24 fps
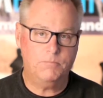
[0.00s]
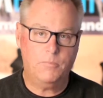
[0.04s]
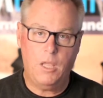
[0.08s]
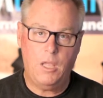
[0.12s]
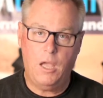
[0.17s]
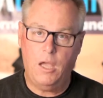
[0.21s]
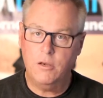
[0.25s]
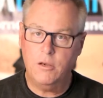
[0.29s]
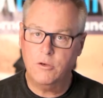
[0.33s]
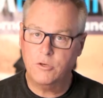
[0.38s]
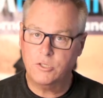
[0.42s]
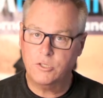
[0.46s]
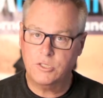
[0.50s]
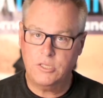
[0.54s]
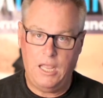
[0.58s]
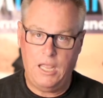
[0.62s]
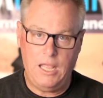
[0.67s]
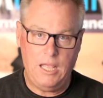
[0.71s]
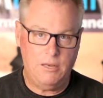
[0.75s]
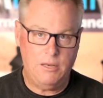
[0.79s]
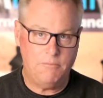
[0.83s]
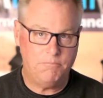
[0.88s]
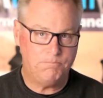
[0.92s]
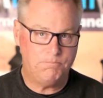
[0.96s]

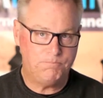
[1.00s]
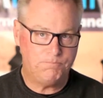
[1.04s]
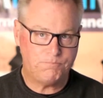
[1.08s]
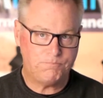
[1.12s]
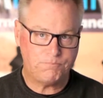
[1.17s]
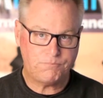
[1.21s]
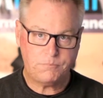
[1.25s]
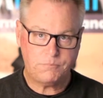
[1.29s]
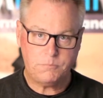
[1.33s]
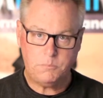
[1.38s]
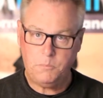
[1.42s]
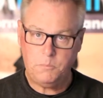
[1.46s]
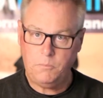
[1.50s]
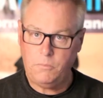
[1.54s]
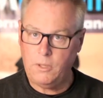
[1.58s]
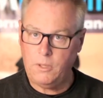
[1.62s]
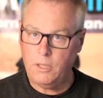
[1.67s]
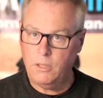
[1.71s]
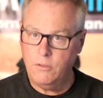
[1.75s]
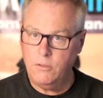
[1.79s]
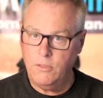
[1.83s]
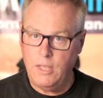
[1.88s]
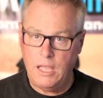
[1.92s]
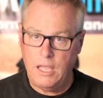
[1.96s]
Understand
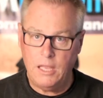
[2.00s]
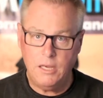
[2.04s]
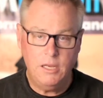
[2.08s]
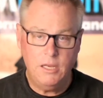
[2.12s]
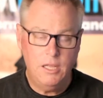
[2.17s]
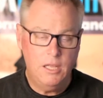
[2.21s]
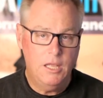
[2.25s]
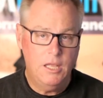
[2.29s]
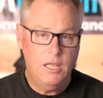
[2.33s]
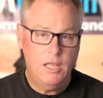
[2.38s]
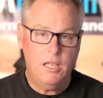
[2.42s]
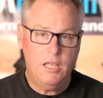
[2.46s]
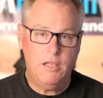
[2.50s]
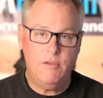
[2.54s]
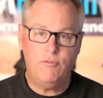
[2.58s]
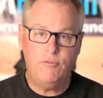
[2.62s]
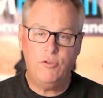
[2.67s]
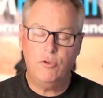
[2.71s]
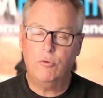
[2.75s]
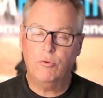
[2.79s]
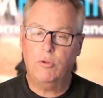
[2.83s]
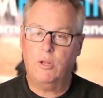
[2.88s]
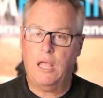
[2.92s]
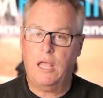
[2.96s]
that if
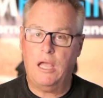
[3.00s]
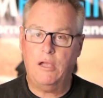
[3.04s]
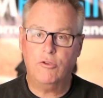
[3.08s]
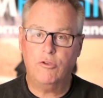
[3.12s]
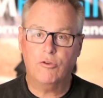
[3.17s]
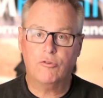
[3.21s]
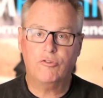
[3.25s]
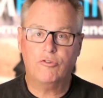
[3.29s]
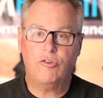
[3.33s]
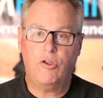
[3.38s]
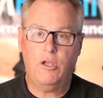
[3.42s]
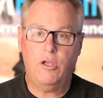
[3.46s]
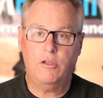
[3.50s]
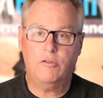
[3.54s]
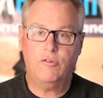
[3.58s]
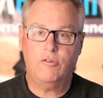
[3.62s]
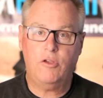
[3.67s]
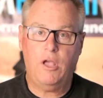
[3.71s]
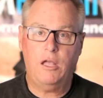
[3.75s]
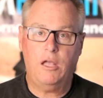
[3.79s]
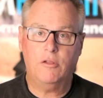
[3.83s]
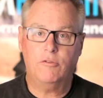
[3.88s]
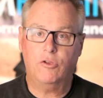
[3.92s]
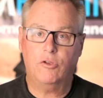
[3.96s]
you allow your
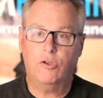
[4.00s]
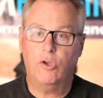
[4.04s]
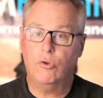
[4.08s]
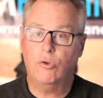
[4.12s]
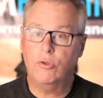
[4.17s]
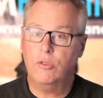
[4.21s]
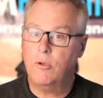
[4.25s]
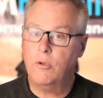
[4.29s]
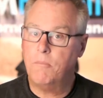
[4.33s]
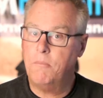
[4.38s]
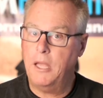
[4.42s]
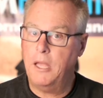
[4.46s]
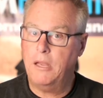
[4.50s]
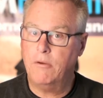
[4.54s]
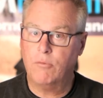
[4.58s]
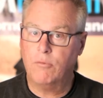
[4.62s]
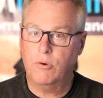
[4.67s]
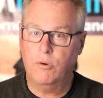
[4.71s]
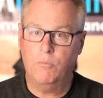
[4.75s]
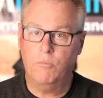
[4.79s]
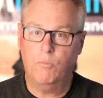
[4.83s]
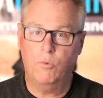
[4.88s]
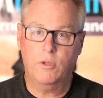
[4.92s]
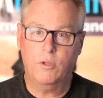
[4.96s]
child to go to their
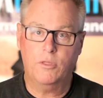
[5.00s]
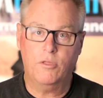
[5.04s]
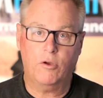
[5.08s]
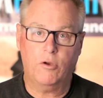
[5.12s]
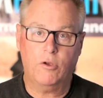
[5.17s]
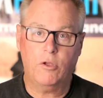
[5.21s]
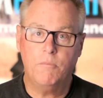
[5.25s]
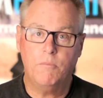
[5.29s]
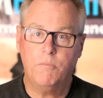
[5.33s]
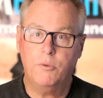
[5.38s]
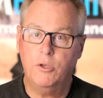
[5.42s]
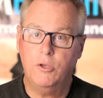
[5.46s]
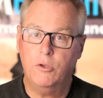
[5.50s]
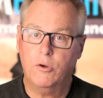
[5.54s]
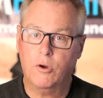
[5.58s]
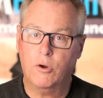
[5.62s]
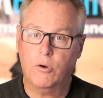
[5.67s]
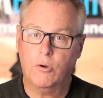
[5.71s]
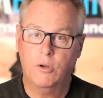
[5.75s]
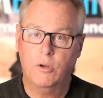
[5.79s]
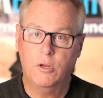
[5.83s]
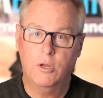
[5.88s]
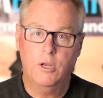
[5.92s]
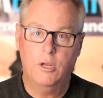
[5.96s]
bedroom with their
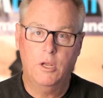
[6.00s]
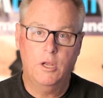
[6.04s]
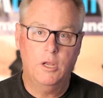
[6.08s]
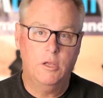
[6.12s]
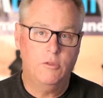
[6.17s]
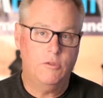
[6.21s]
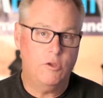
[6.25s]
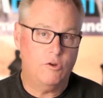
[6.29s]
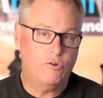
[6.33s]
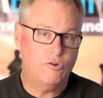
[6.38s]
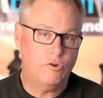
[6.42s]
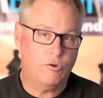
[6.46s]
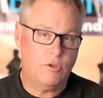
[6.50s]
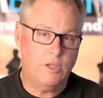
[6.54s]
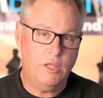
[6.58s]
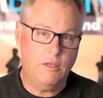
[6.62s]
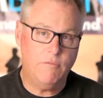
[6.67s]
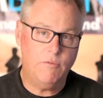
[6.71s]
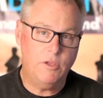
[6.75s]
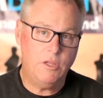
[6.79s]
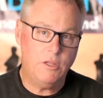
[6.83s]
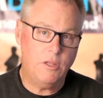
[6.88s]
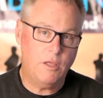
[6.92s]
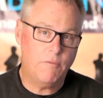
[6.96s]
computer, that you're
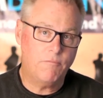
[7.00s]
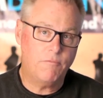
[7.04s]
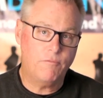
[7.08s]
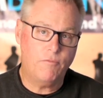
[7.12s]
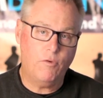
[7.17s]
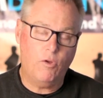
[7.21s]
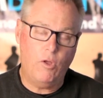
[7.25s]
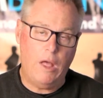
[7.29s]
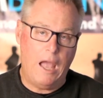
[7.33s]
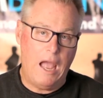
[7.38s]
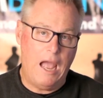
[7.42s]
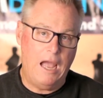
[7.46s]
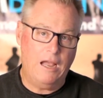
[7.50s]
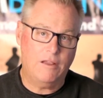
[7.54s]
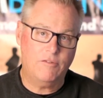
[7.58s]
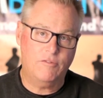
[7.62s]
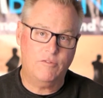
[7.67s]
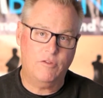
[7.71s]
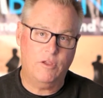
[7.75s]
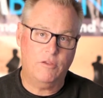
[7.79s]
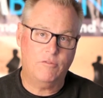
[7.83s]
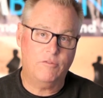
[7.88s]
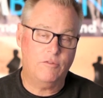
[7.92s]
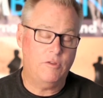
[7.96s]
giving them full
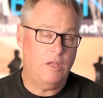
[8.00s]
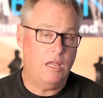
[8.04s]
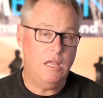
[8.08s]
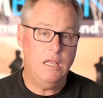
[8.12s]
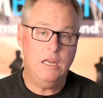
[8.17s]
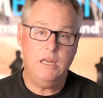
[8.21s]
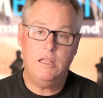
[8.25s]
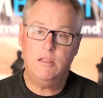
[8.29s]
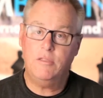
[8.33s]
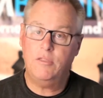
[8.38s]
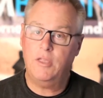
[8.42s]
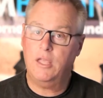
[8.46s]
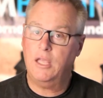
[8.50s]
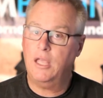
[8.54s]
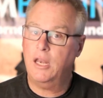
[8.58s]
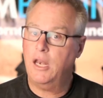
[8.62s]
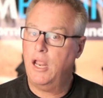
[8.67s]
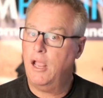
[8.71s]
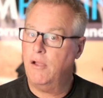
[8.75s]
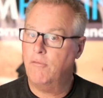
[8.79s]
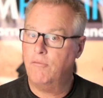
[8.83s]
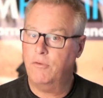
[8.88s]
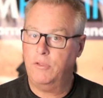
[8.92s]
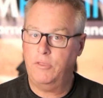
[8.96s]
access to anything and
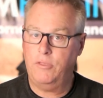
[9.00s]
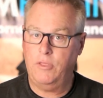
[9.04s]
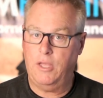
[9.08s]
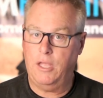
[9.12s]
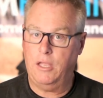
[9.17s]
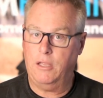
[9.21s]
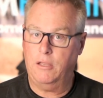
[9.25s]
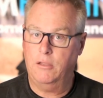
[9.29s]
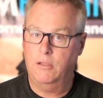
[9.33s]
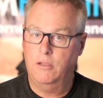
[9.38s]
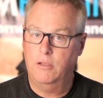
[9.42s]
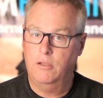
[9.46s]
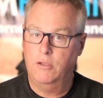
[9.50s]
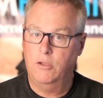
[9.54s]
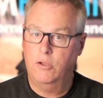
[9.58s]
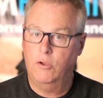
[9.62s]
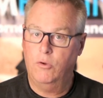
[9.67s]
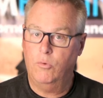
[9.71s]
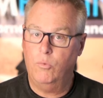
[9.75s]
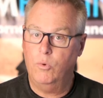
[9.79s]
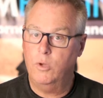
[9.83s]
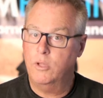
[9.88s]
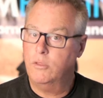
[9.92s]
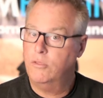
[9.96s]
everything
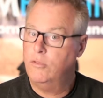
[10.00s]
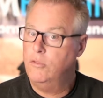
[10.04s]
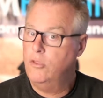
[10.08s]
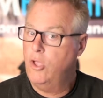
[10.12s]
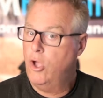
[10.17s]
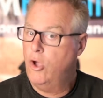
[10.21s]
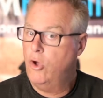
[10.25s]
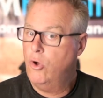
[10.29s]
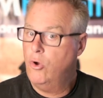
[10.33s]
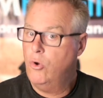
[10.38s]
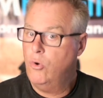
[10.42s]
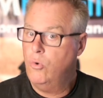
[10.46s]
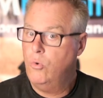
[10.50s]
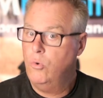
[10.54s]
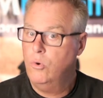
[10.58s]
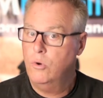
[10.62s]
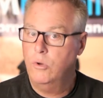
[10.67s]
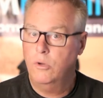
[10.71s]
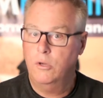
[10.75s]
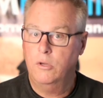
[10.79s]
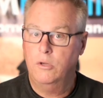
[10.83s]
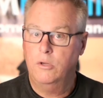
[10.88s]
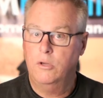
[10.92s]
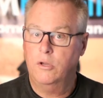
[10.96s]
with no
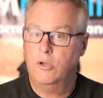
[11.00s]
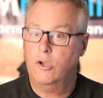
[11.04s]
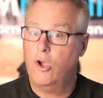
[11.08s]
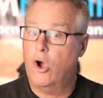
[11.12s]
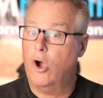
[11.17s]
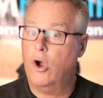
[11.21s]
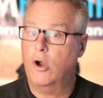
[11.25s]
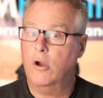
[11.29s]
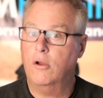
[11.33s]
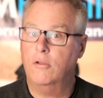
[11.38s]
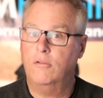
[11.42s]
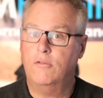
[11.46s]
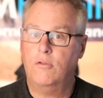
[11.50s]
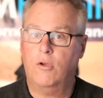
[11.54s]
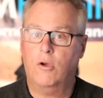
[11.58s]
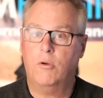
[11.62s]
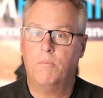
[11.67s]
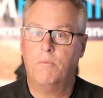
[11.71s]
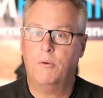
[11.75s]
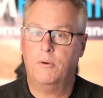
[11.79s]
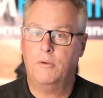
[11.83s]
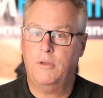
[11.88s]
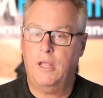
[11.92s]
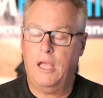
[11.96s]
guards or
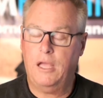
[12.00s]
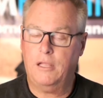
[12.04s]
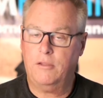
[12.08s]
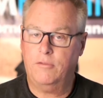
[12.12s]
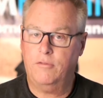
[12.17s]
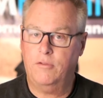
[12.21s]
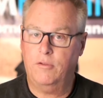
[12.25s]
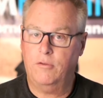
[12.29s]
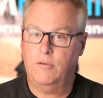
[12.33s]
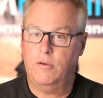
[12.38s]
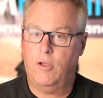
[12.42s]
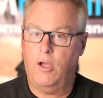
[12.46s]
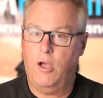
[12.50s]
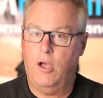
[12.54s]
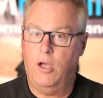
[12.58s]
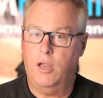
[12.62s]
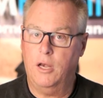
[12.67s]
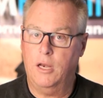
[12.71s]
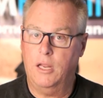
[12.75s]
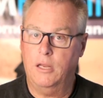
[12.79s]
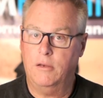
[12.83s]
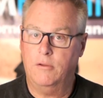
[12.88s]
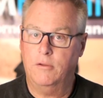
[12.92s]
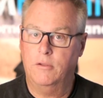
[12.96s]
protection on
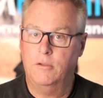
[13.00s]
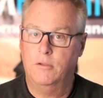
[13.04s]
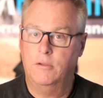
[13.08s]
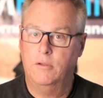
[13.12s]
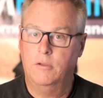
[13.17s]
it.